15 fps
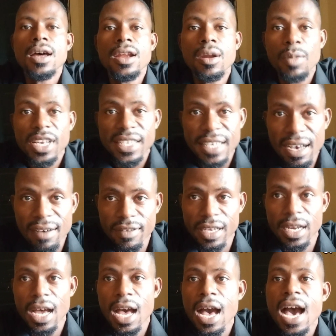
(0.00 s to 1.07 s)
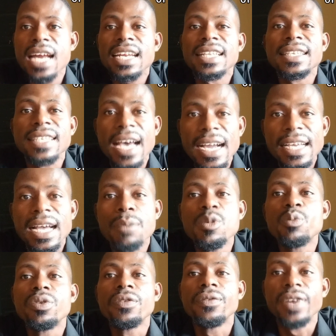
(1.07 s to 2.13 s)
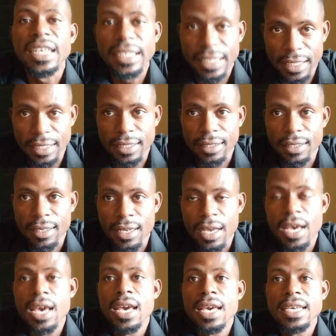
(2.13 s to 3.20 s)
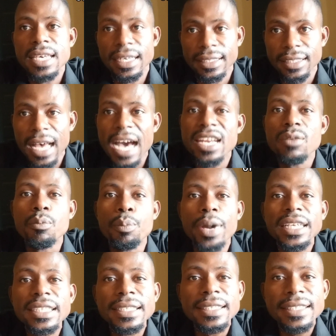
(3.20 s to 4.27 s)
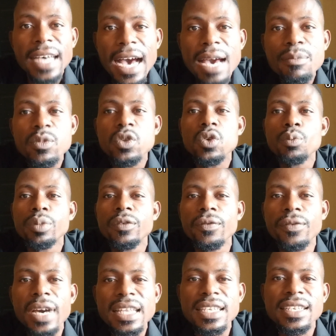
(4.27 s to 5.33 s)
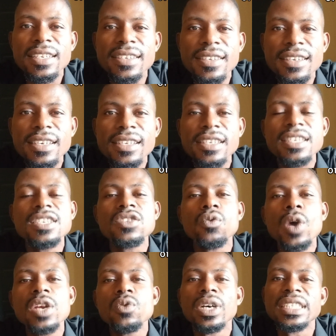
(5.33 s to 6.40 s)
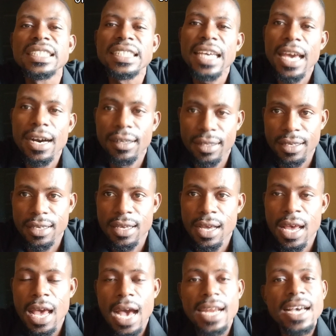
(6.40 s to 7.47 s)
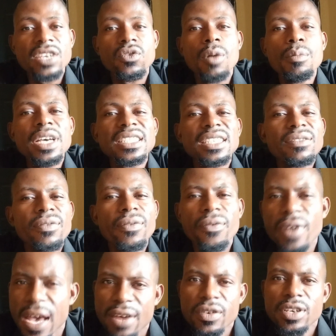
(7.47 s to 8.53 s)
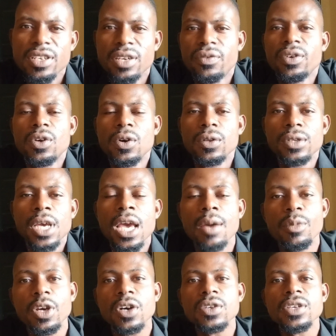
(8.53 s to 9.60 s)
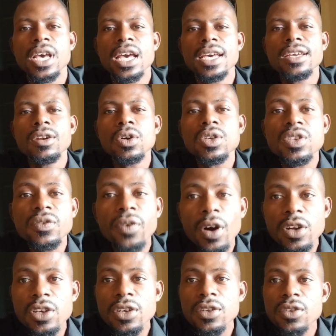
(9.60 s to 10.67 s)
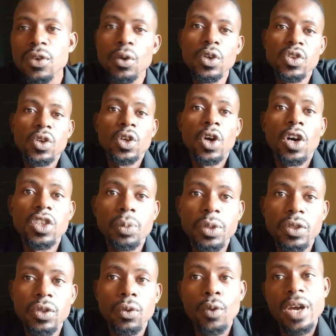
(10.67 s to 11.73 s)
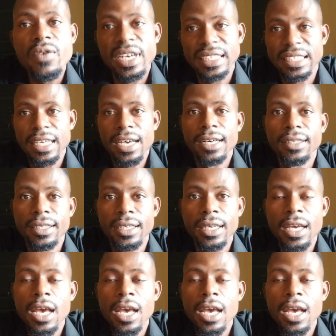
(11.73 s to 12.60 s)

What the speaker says: Number 7, heart attack can be prevented. Yes, and the best time to prevent a disease is when you are still healthy. And that's what makes it very difficult, because it looks funny to go to the hospital when you are still healthy.